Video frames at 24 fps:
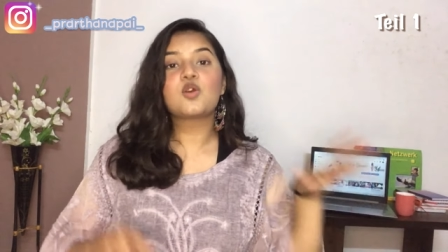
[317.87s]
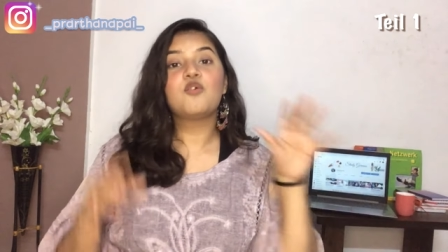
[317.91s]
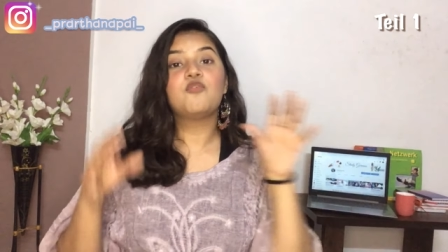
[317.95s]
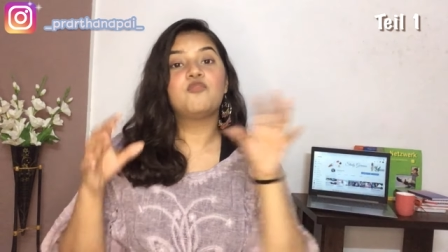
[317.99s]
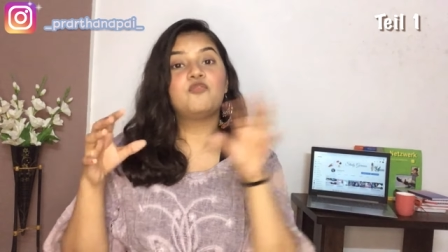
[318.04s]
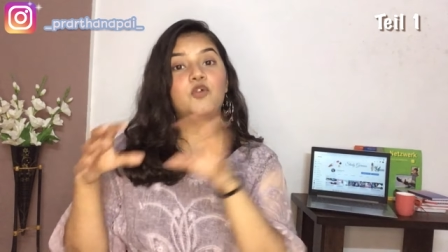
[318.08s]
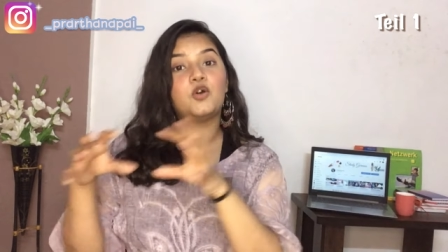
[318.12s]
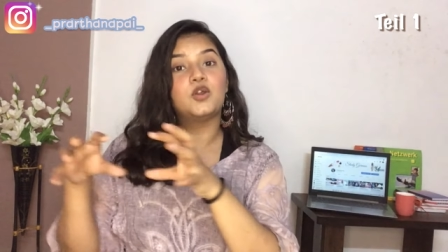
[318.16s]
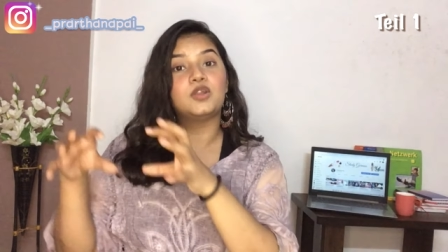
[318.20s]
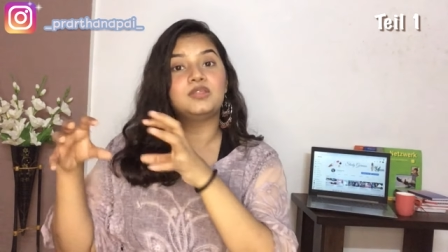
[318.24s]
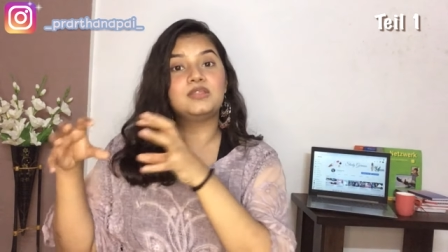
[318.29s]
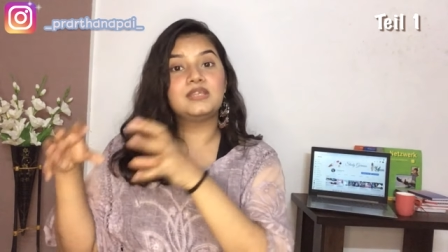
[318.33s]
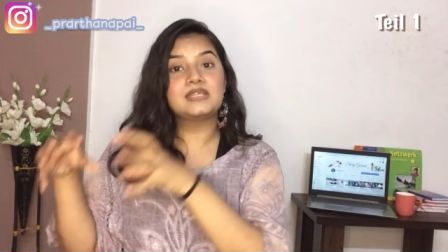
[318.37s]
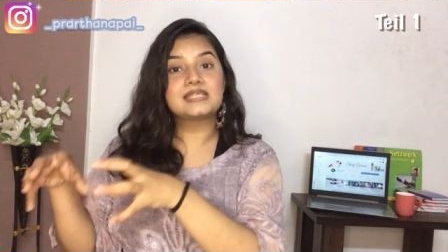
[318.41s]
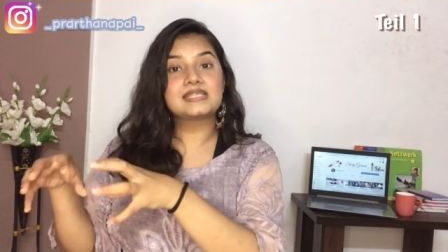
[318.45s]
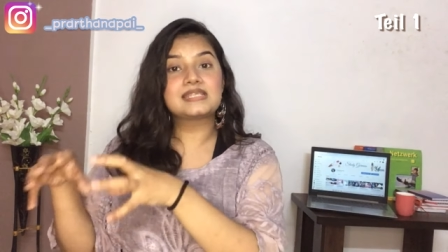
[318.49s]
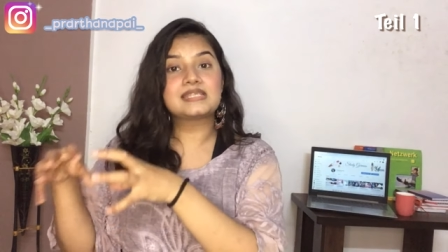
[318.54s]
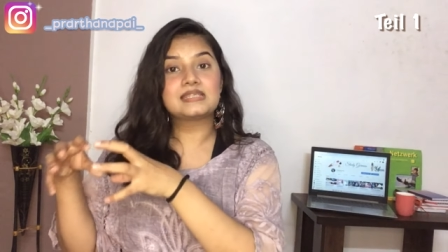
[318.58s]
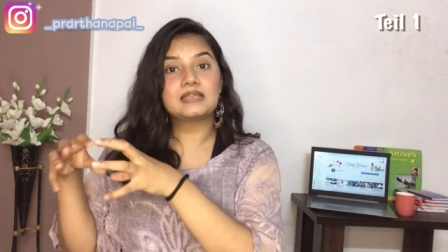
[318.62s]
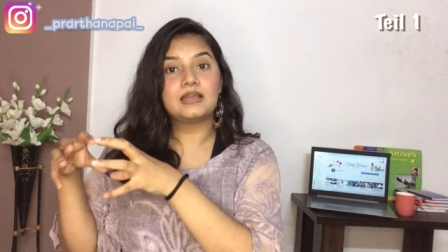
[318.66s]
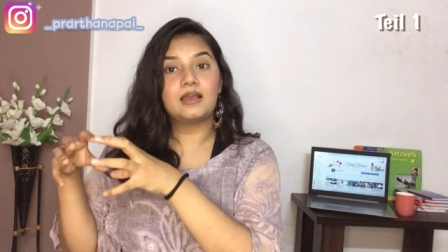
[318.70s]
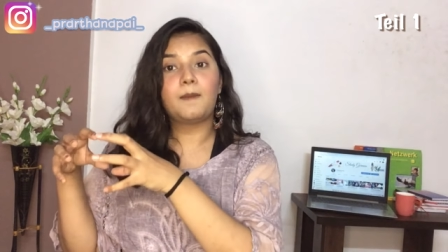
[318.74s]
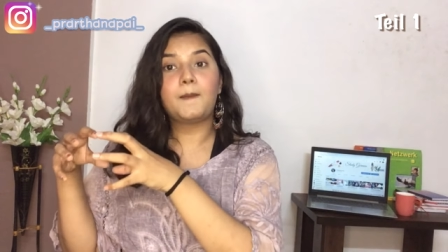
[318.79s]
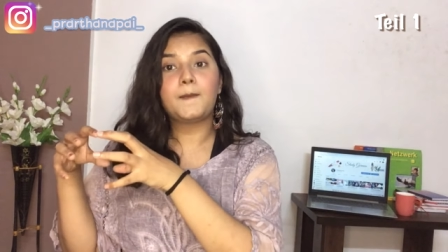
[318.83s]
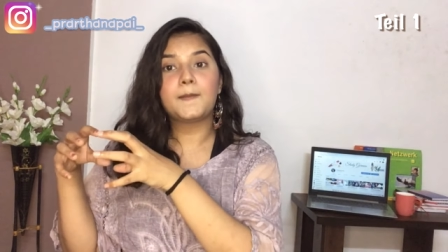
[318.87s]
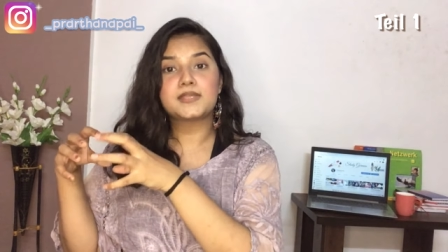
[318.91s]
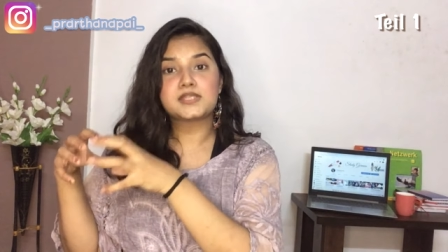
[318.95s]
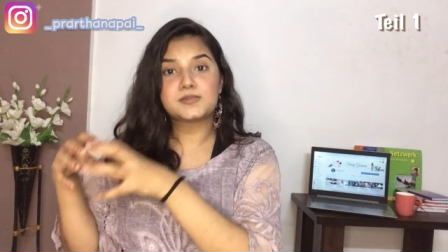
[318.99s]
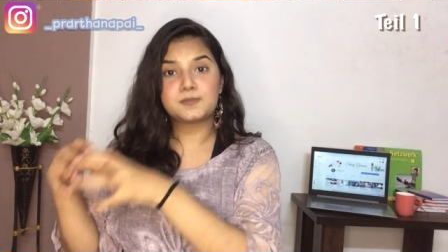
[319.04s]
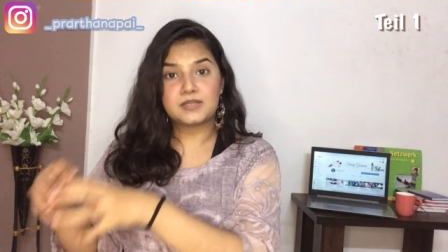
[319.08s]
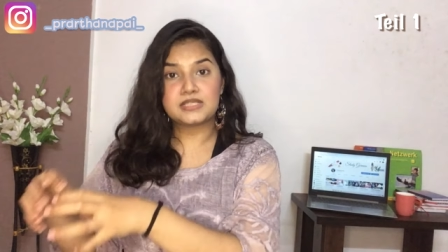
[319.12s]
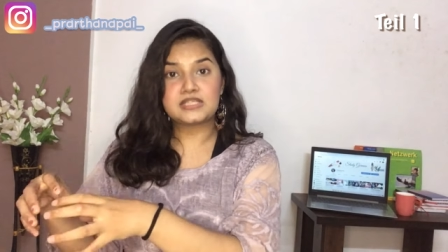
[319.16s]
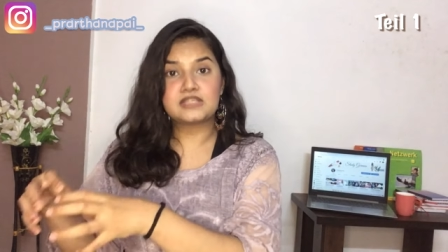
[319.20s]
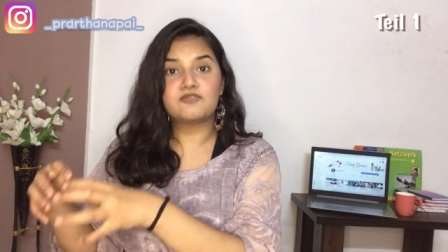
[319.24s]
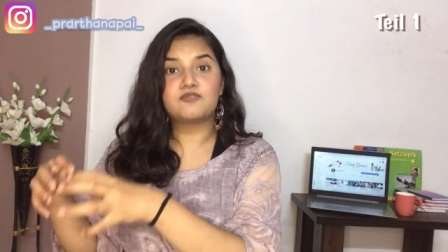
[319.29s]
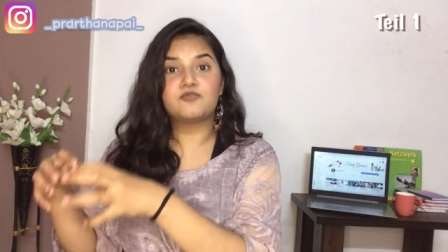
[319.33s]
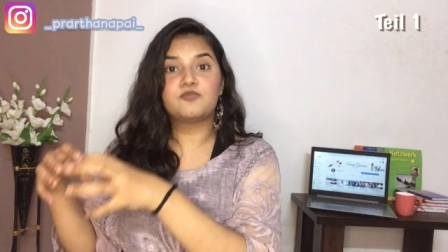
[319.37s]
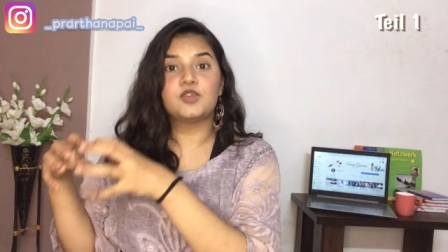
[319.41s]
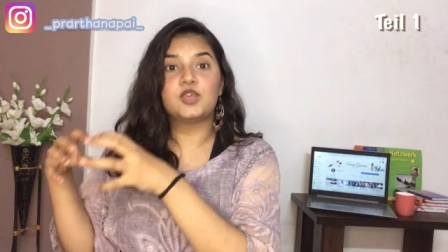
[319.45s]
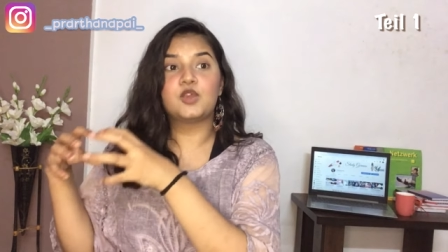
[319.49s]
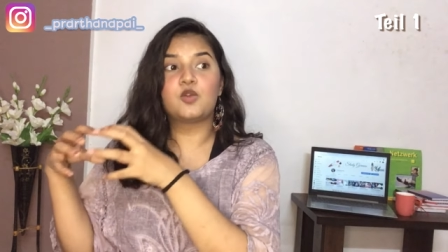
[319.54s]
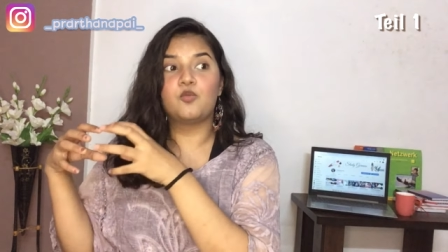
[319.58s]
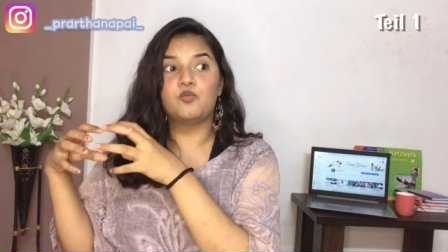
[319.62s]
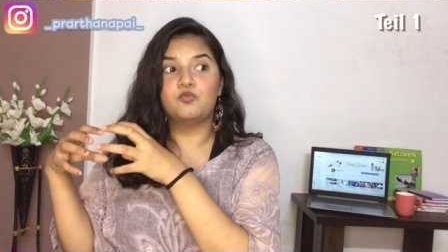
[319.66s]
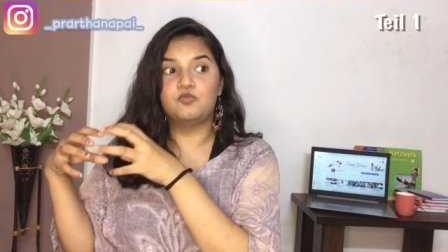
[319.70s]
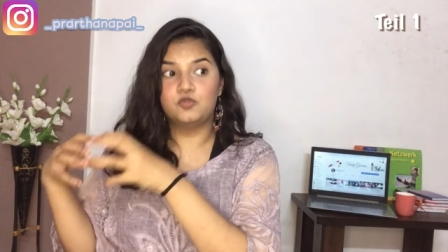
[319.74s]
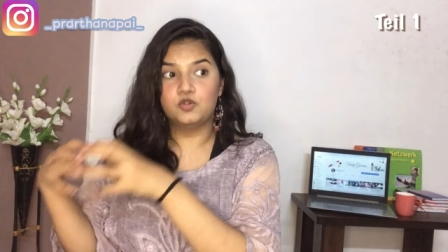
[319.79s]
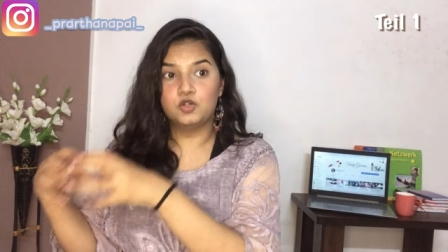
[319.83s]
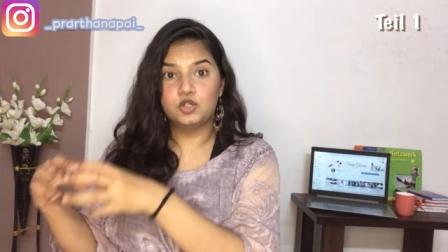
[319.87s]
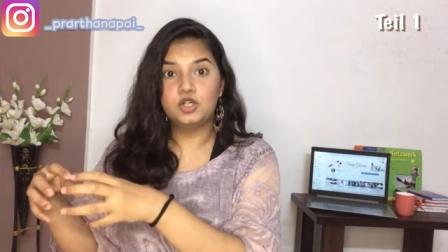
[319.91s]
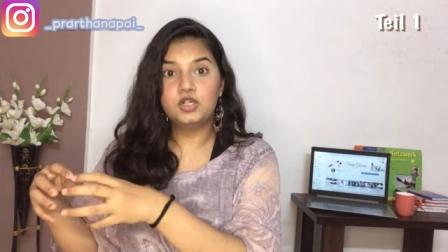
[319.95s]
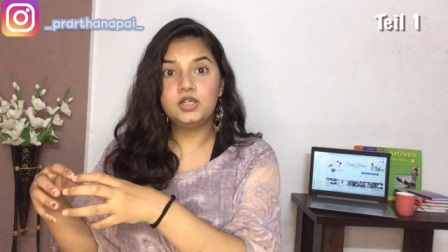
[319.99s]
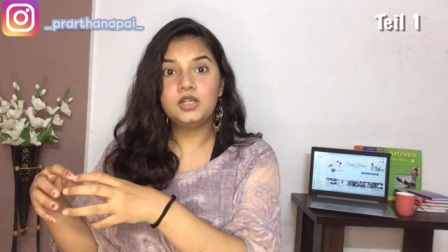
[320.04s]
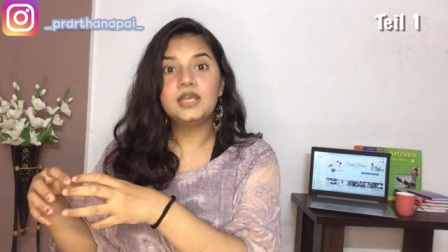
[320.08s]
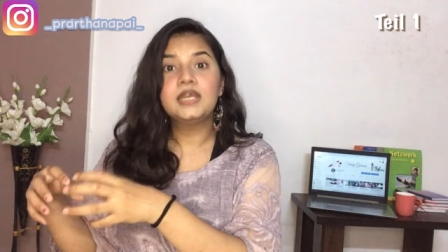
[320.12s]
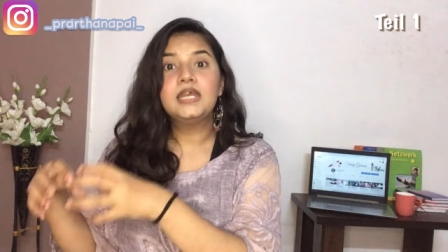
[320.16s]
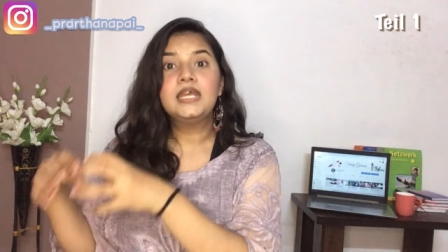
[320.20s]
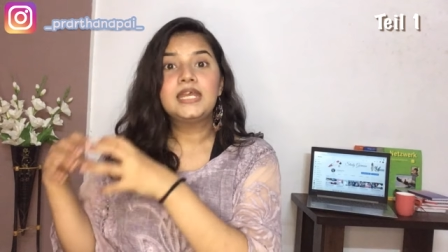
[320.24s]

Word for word: for this specific word,